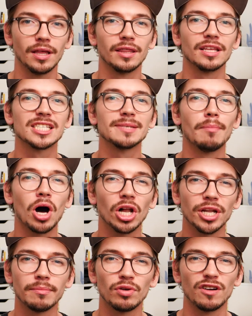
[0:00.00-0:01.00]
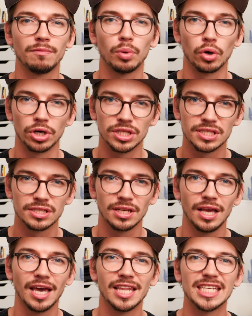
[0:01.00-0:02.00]
The small number of ports
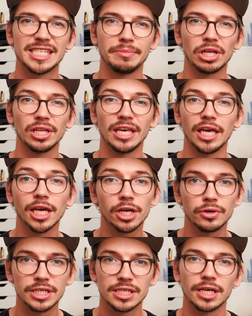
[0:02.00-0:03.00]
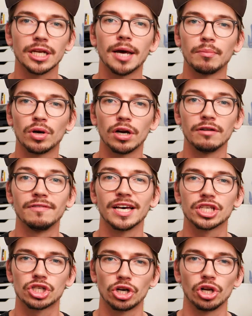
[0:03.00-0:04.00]
and the seemingly increasing number of
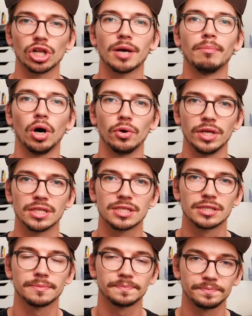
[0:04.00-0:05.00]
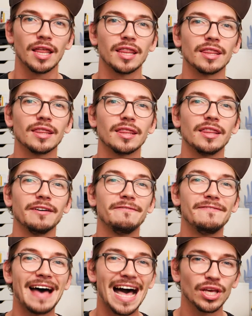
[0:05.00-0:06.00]
external components. The
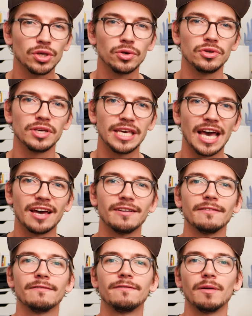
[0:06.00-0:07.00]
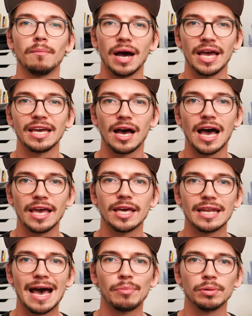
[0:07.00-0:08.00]
value you get from buying a
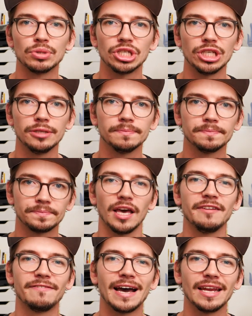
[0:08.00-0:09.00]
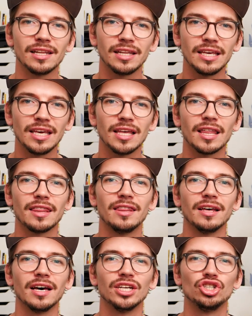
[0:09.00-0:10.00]
high-end Apple machine. And finally,
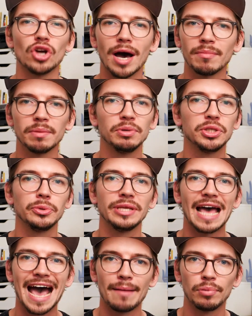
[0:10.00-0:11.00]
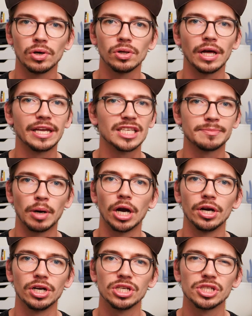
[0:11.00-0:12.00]
the drama between Apple and its
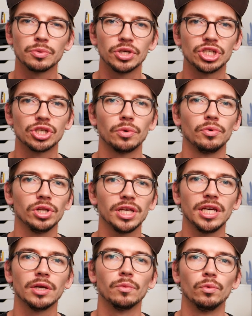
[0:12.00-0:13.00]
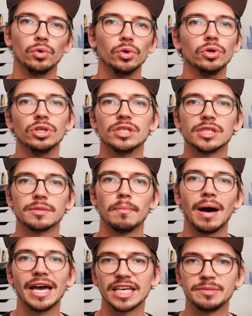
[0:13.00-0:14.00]
partners, which really ruins
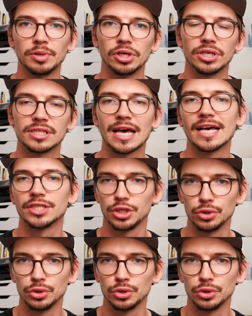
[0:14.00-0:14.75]
my experience as a